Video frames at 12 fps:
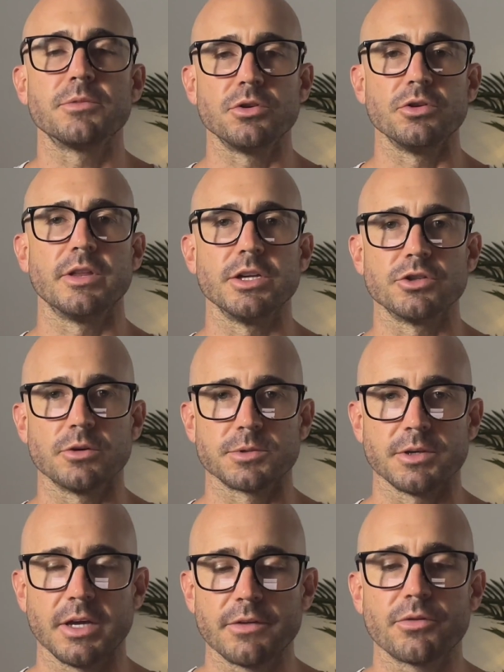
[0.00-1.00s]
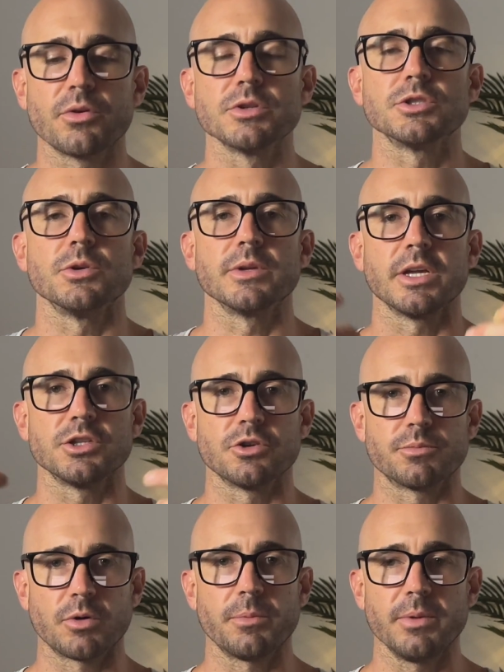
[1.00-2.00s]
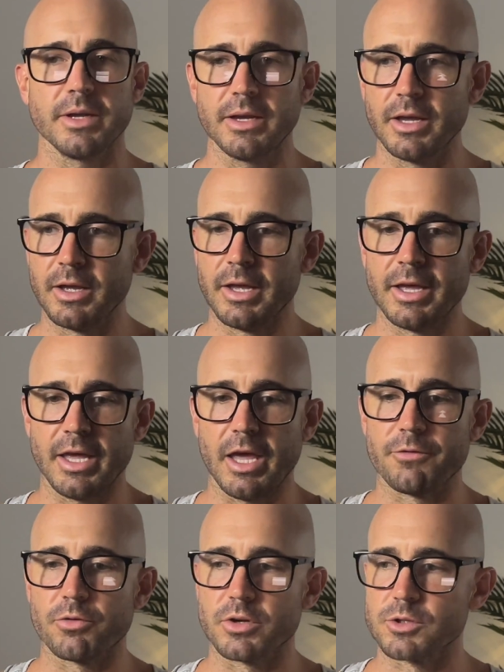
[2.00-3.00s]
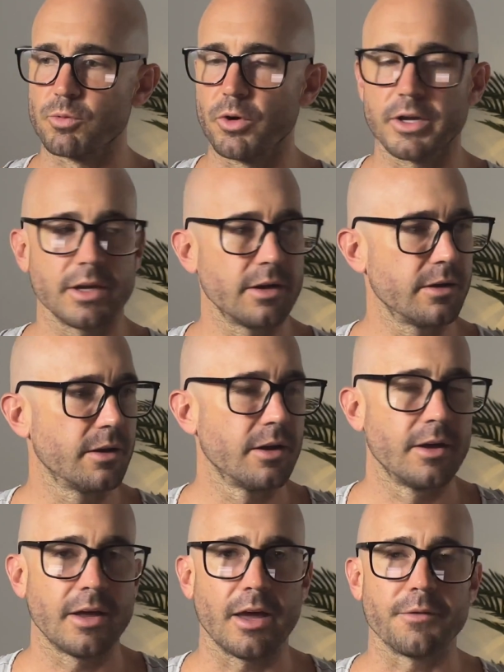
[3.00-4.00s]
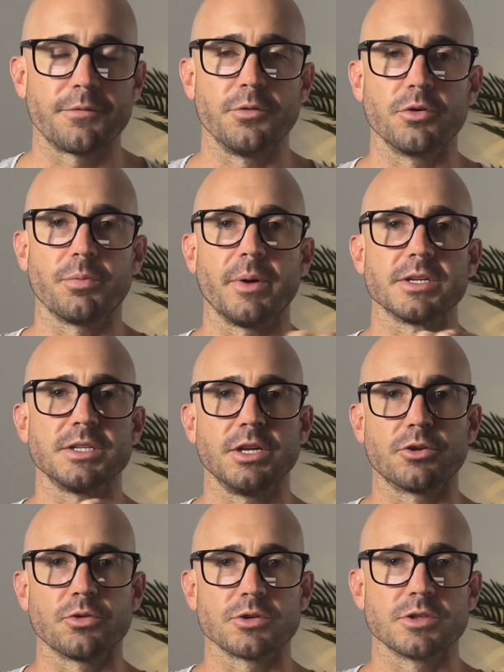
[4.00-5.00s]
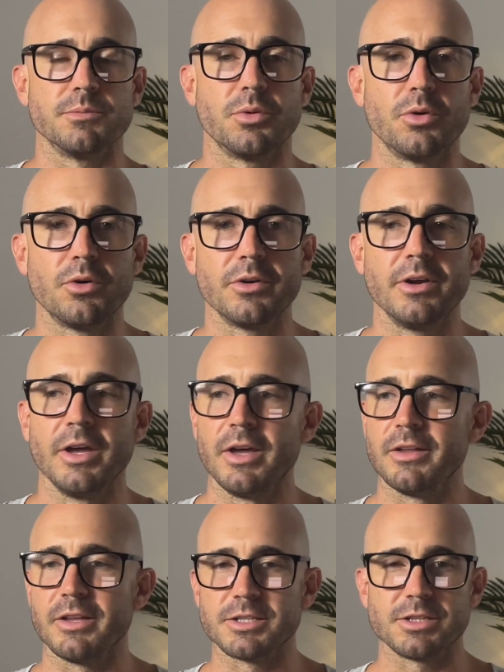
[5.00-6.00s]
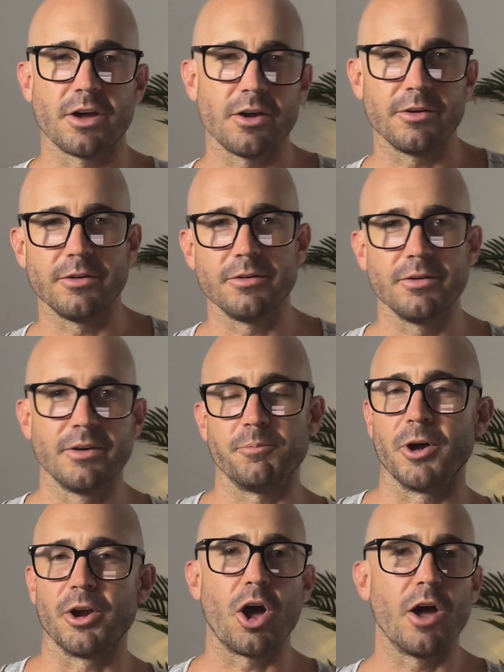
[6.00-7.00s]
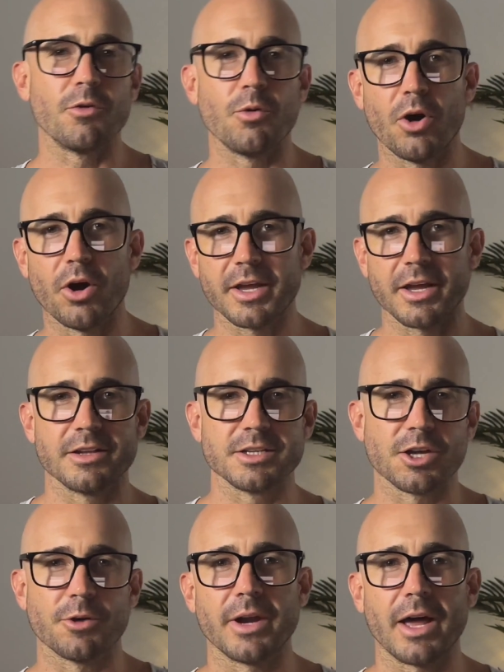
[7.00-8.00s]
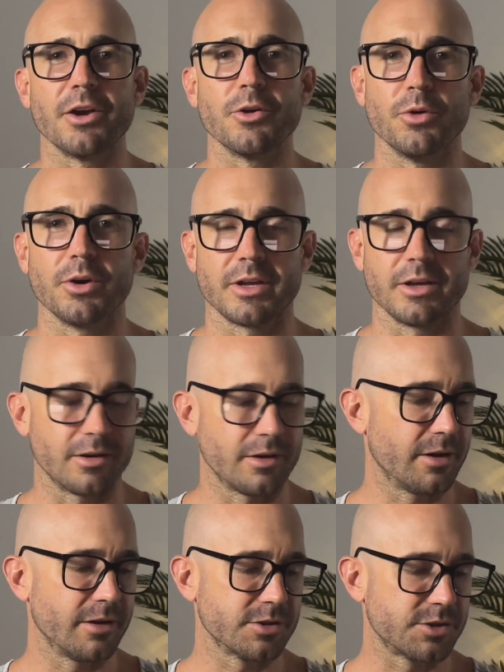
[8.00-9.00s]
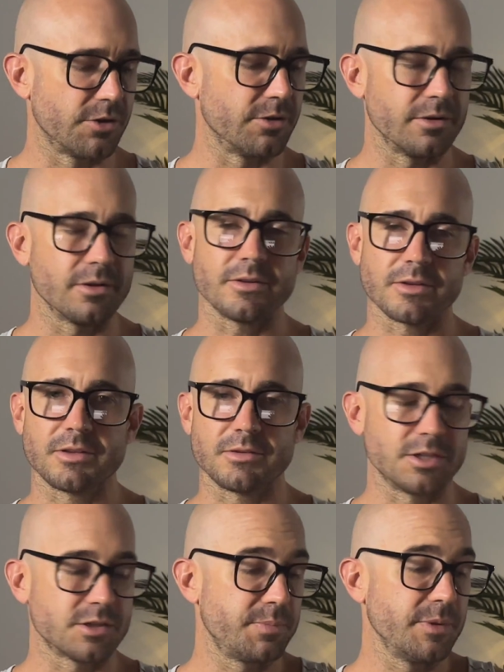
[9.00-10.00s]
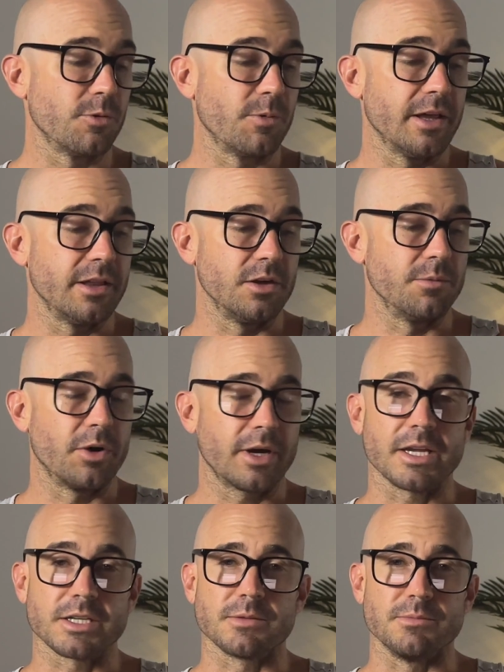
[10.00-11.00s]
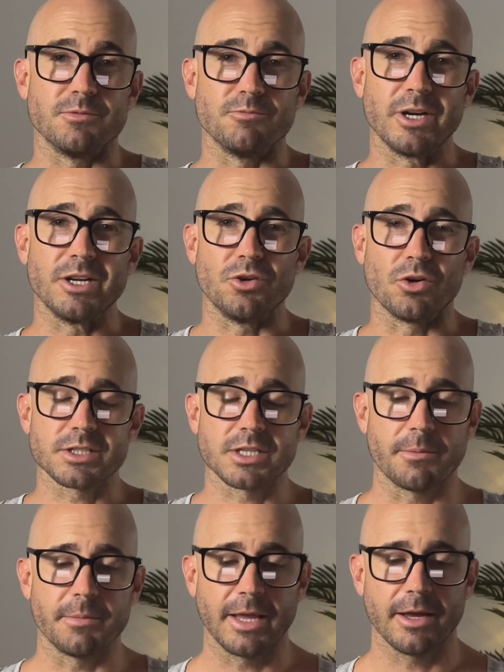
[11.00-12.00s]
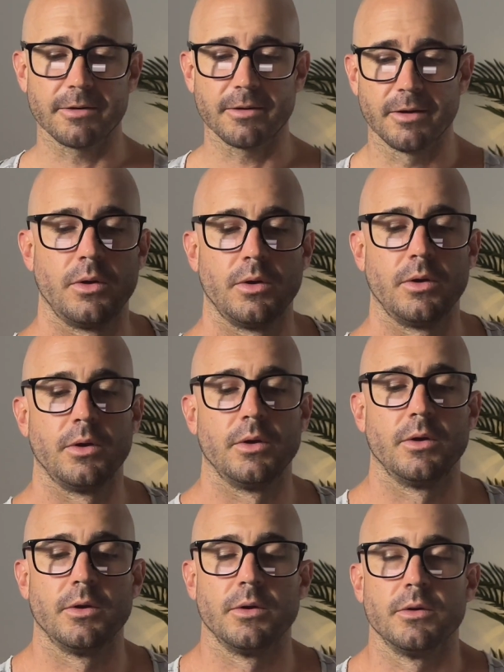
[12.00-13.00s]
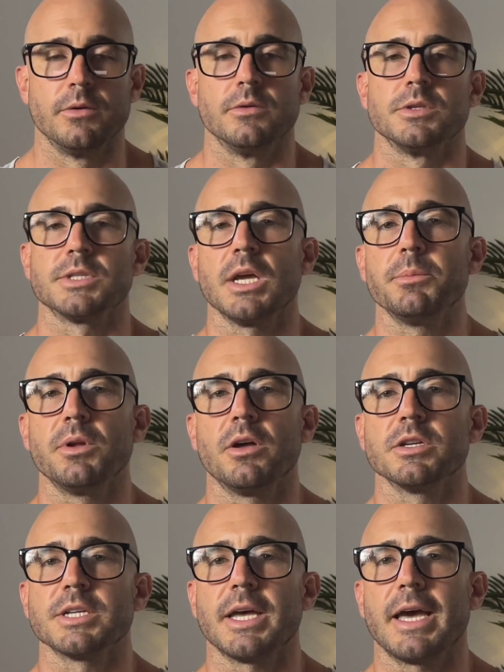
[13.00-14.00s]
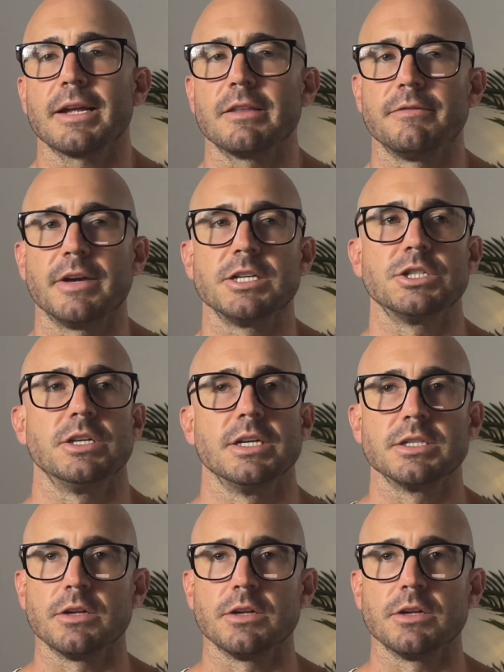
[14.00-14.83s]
to do their job, so everyone's doing their job properly. Everyone's working at full capacity across the board. There's no one overworking, there's no one underworking. So just be aware that you might get some red dots coming out. Stabilizer activation is a